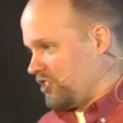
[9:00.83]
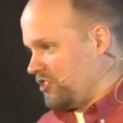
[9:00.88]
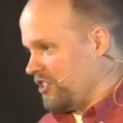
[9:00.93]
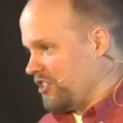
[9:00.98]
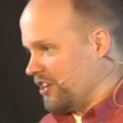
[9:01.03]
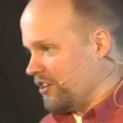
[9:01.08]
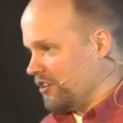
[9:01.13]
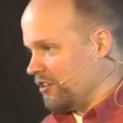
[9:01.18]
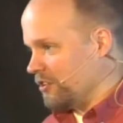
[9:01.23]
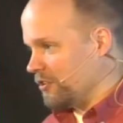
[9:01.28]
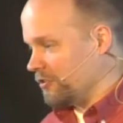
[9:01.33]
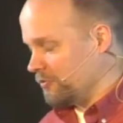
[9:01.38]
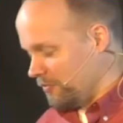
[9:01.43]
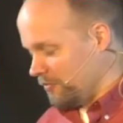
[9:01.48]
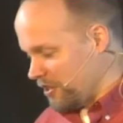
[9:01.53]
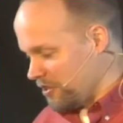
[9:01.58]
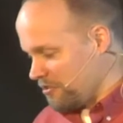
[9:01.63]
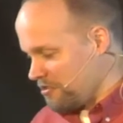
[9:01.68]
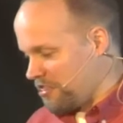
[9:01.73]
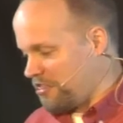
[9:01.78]

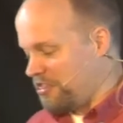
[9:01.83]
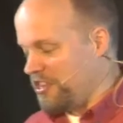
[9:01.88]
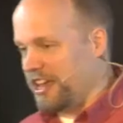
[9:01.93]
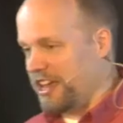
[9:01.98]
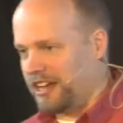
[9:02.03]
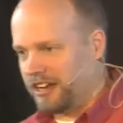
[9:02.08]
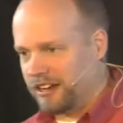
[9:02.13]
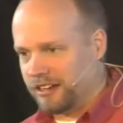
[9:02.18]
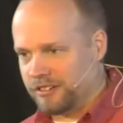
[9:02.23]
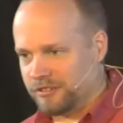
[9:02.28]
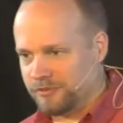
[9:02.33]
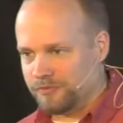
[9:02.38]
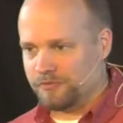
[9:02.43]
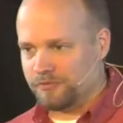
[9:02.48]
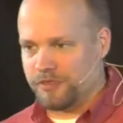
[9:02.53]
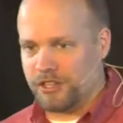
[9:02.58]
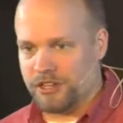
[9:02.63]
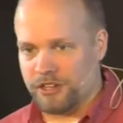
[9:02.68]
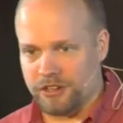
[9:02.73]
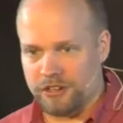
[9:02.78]
their thing,
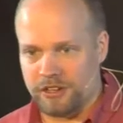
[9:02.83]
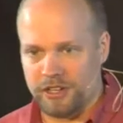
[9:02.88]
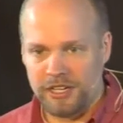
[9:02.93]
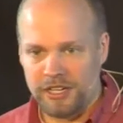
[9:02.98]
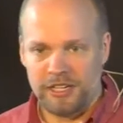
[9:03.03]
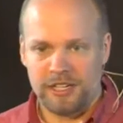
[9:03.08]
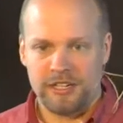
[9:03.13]
their